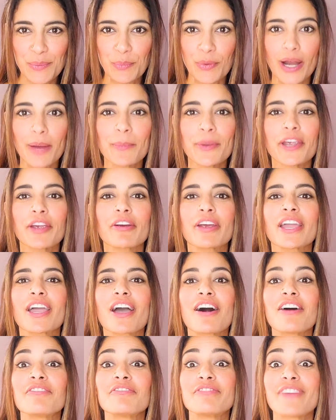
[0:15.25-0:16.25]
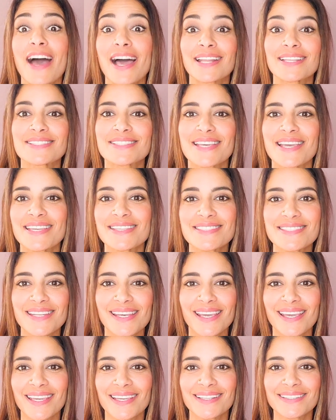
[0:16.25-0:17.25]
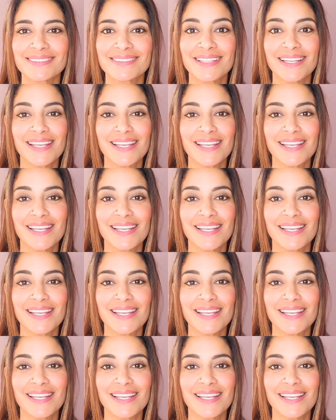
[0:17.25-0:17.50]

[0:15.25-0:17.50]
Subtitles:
premiering on Valentine's Day.